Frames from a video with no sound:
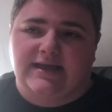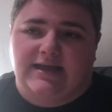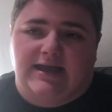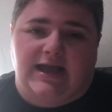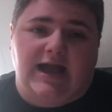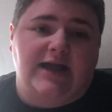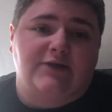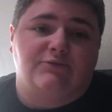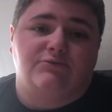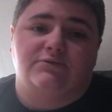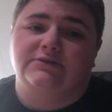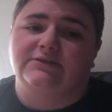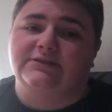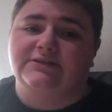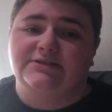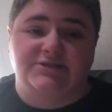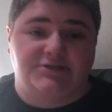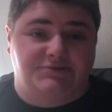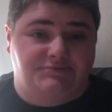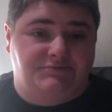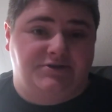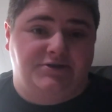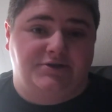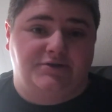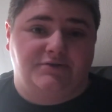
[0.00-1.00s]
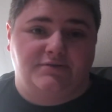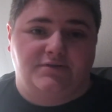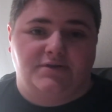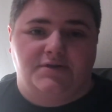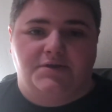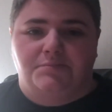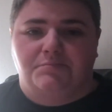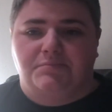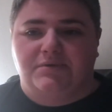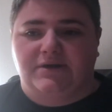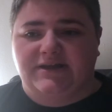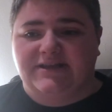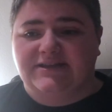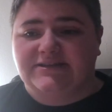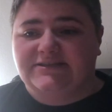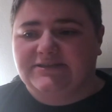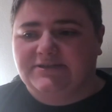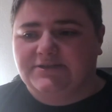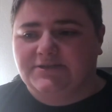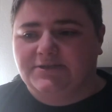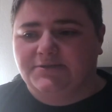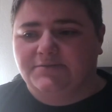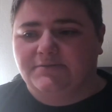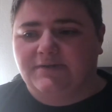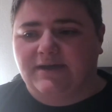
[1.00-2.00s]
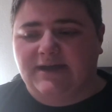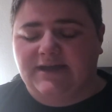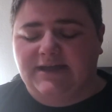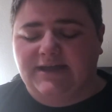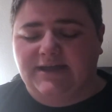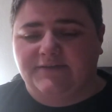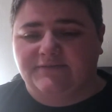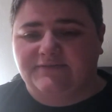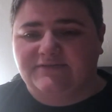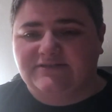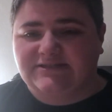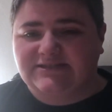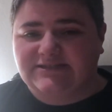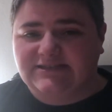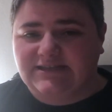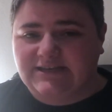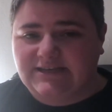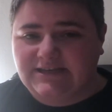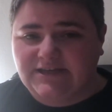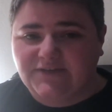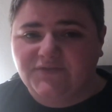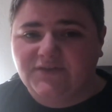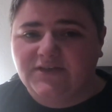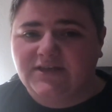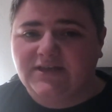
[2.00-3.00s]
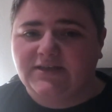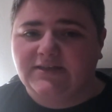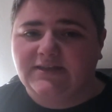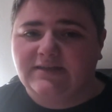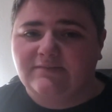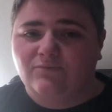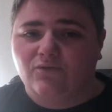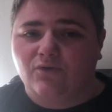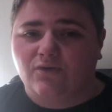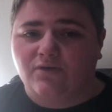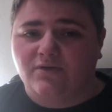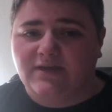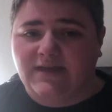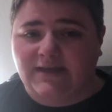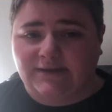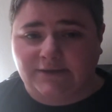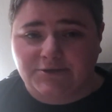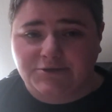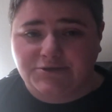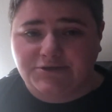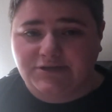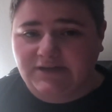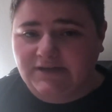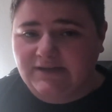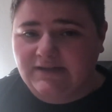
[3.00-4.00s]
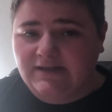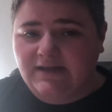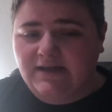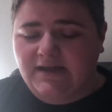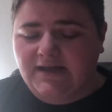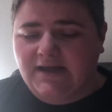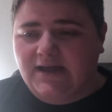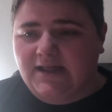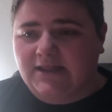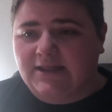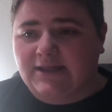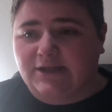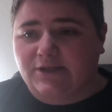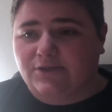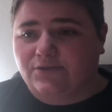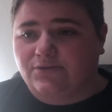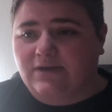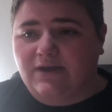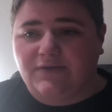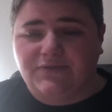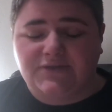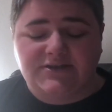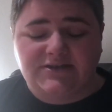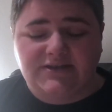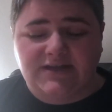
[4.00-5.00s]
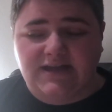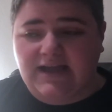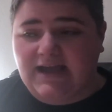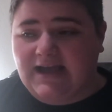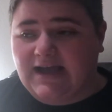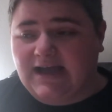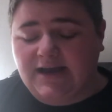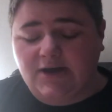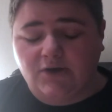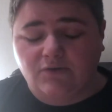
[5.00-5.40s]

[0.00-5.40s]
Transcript: I really don't know. But I can tell you I have significantly more energy like throughout the day.